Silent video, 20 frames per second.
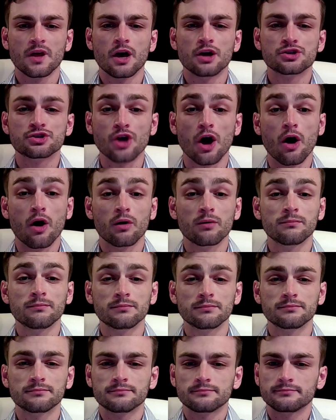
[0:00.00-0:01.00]
So,
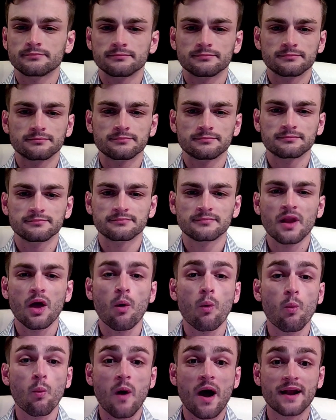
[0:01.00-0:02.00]

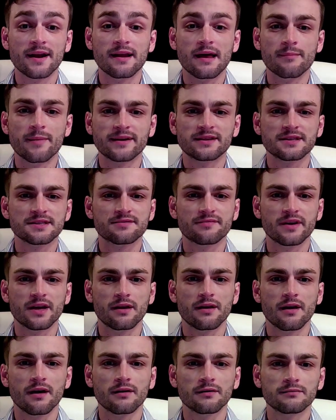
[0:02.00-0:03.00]
why did I make this
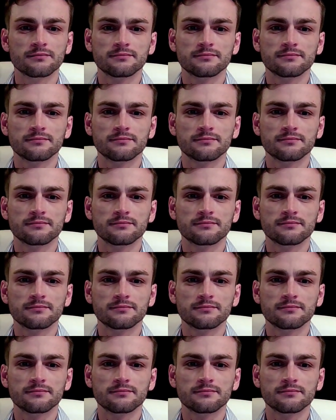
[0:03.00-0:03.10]
video?